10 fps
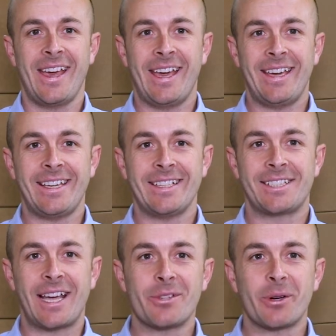Hey,
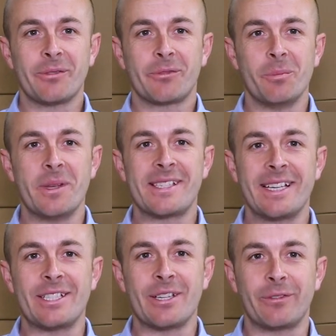it's Adrian from the
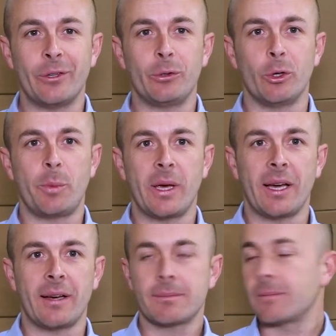Synergy Food Group
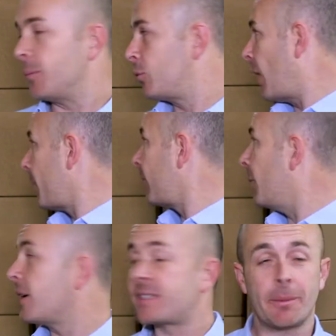here. I'm trapped
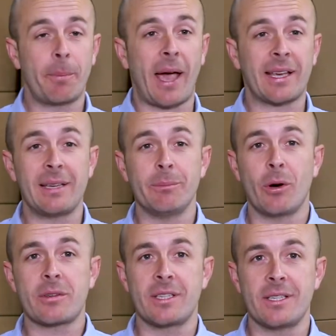amongst the packing
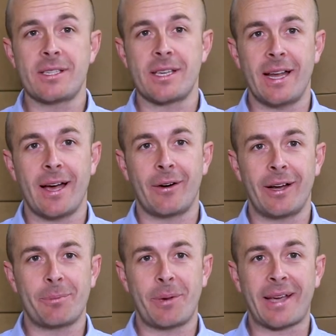boxes in
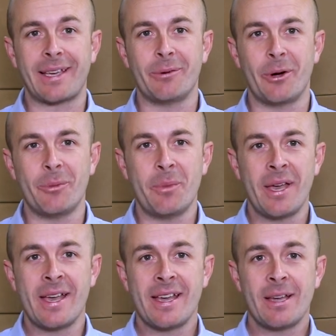our packing room,
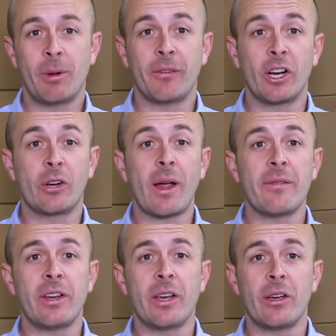but I've got a
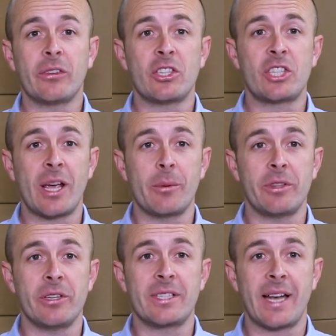great video to share
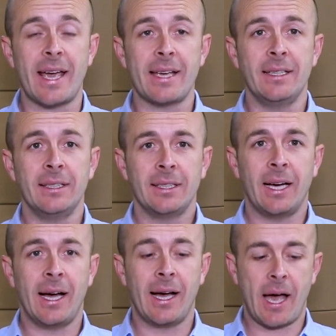with you today
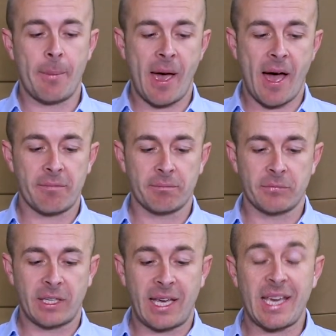about
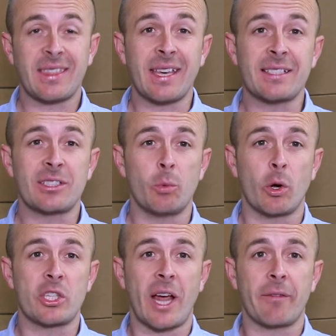the key things to
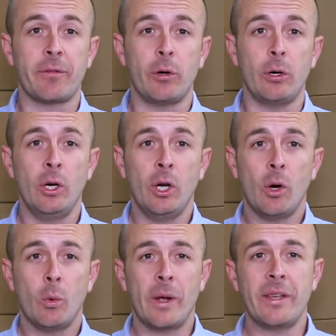watch out for
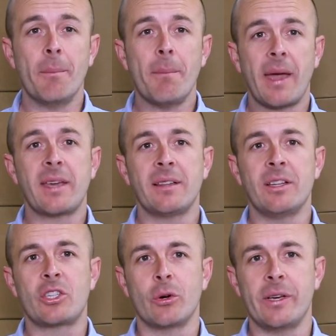when you're making
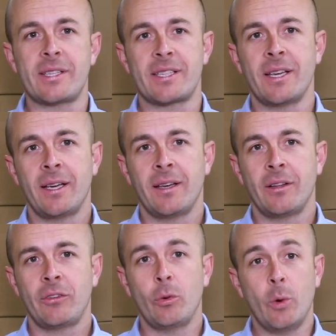the choice
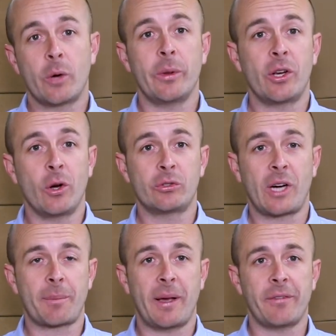to work with a
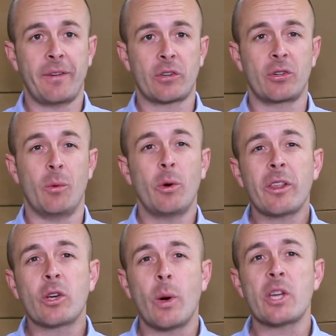contract manufacturer. What
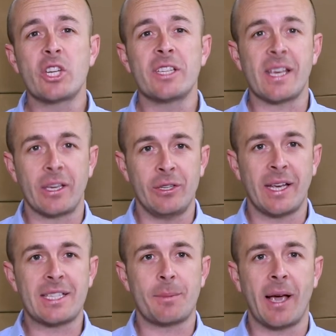are the questions that you
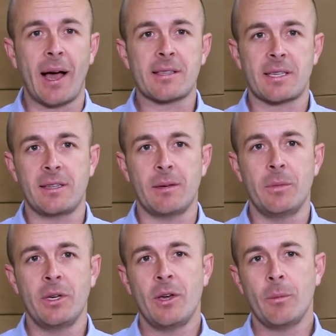need to be asking
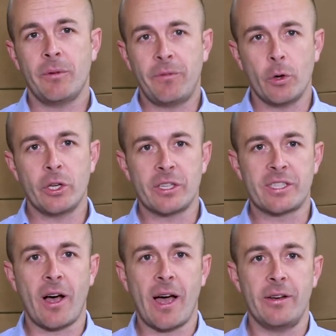them before you
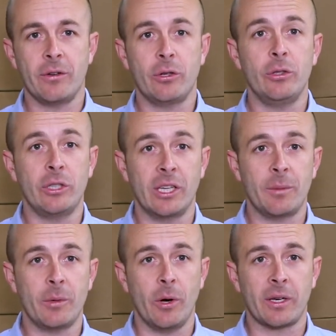decide who you're going
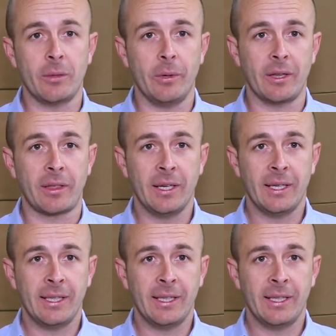to be working with?